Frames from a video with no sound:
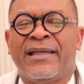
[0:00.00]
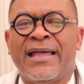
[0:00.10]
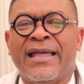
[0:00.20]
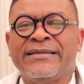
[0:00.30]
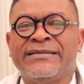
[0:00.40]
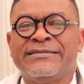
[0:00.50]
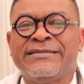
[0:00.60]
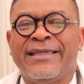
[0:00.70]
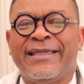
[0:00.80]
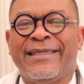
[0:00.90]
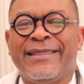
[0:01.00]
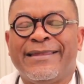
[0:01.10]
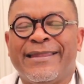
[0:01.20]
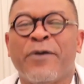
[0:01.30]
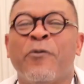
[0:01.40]
and
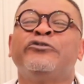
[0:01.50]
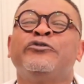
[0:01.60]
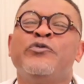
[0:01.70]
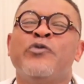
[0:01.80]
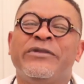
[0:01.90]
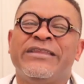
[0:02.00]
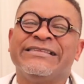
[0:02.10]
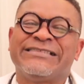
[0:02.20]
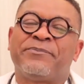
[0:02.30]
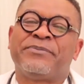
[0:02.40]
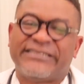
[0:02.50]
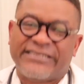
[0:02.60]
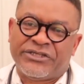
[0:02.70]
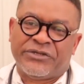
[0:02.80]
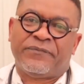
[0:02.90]
they want to know the
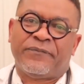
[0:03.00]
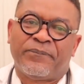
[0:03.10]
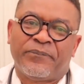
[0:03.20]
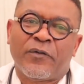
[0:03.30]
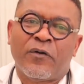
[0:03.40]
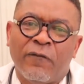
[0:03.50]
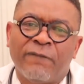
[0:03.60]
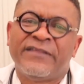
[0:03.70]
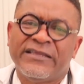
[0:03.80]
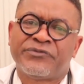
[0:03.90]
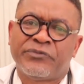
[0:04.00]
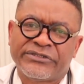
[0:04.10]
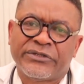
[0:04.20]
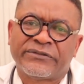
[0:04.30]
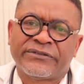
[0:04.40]
interpretation of this
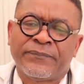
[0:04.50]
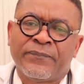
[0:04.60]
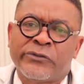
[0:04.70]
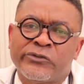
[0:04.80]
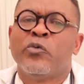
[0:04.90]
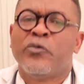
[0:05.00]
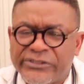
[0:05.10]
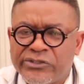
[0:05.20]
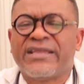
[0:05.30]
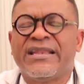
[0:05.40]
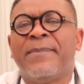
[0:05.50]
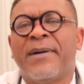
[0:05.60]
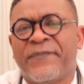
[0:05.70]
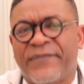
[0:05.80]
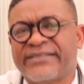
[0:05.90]
result. So we'll be talking
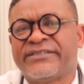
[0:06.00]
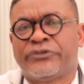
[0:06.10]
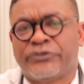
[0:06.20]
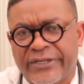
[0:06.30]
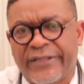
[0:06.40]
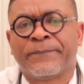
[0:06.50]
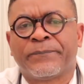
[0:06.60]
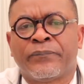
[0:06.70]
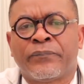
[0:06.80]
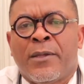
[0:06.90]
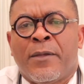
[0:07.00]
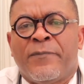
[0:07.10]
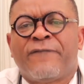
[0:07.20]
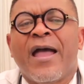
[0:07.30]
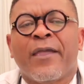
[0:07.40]
about that today.
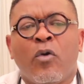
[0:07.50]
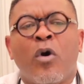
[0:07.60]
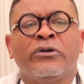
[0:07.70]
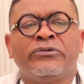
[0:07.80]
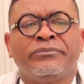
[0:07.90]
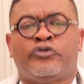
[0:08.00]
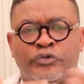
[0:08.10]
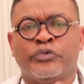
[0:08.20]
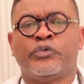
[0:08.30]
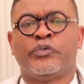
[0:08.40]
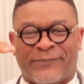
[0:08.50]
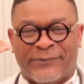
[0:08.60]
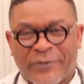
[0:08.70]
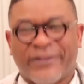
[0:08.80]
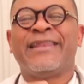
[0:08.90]
Before I go on to
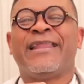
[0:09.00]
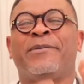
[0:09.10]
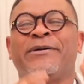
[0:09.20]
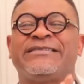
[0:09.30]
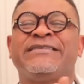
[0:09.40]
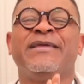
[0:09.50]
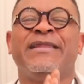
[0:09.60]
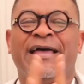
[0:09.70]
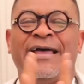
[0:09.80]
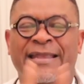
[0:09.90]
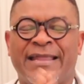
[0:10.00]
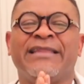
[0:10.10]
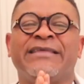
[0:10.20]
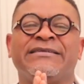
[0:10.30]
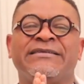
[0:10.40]
talking about semen
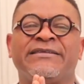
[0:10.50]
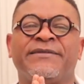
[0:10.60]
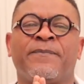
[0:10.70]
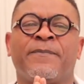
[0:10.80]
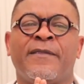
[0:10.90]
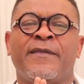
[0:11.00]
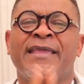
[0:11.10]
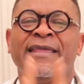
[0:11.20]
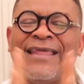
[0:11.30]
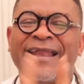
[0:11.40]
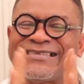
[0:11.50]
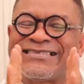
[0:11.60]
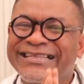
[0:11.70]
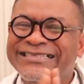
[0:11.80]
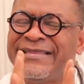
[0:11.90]
analysis, there are
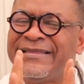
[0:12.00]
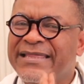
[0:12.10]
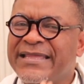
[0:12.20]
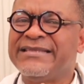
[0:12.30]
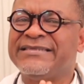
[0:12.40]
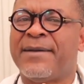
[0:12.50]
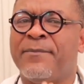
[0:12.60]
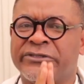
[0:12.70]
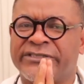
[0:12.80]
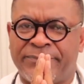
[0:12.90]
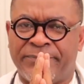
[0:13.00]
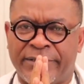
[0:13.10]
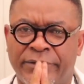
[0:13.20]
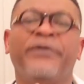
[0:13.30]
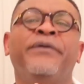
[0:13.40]
certain things that must be
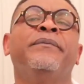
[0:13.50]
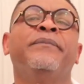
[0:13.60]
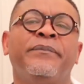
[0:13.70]
done